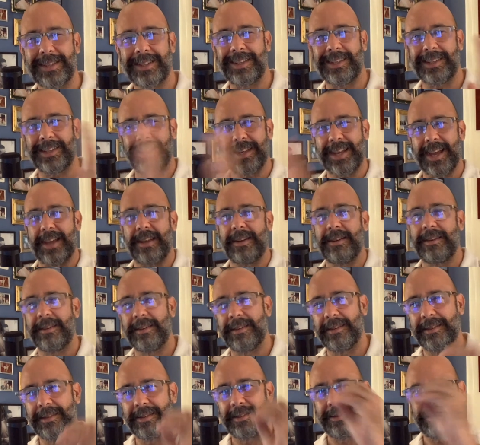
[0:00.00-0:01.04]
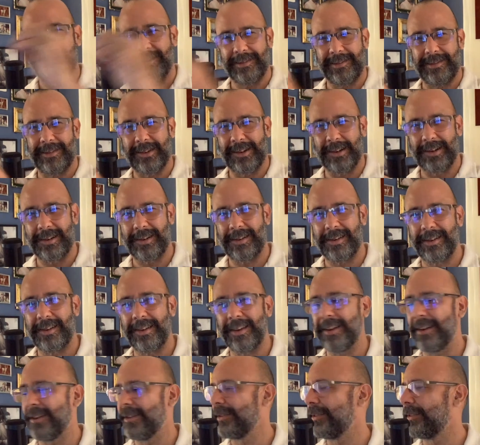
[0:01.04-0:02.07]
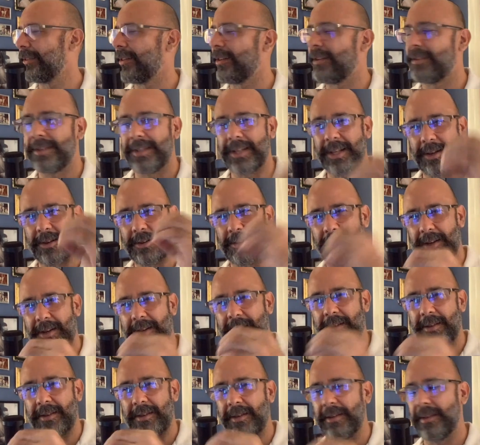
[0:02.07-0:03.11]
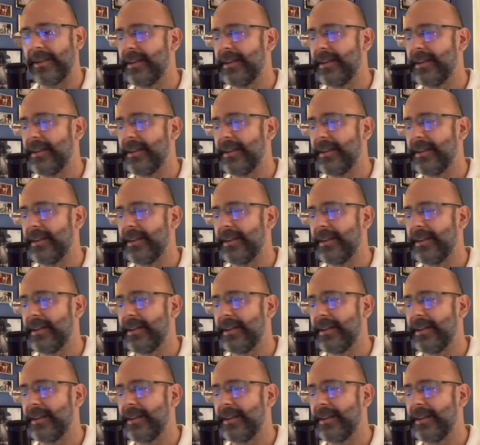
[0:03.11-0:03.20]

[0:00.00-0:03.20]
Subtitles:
to set her, set her in a